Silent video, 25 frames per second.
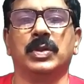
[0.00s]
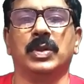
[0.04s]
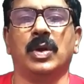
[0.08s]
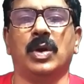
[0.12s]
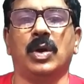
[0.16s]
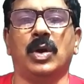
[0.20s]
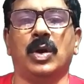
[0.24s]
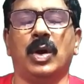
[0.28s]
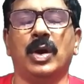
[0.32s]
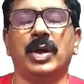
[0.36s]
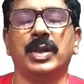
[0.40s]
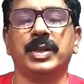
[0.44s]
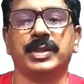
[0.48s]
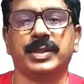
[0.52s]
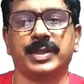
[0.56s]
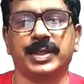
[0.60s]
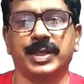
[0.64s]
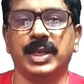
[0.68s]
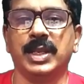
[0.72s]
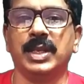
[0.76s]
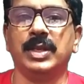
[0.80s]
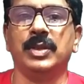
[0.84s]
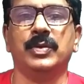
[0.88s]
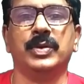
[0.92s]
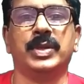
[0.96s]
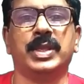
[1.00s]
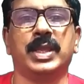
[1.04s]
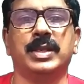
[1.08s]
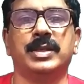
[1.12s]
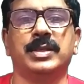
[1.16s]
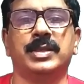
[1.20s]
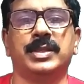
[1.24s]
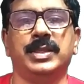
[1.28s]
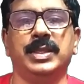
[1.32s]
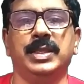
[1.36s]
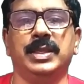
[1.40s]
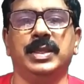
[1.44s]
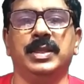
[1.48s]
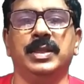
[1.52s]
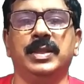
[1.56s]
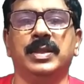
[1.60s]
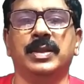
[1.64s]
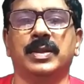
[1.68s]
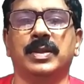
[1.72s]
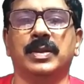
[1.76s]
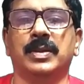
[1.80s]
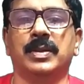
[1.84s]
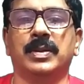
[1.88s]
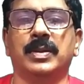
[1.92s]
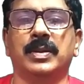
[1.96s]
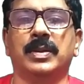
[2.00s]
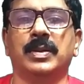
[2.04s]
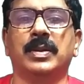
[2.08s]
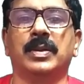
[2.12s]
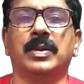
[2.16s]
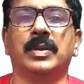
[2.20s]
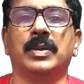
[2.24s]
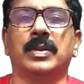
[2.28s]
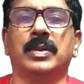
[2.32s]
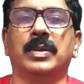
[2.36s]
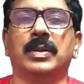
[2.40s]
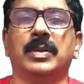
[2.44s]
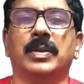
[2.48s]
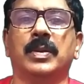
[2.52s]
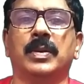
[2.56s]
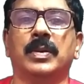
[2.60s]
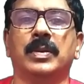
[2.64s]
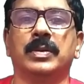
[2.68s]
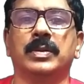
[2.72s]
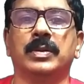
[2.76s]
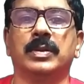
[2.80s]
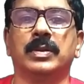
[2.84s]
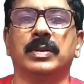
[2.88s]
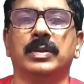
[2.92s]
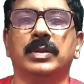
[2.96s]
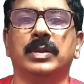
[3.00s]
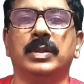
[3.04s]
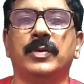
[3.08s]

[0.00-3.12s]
On screen you can see the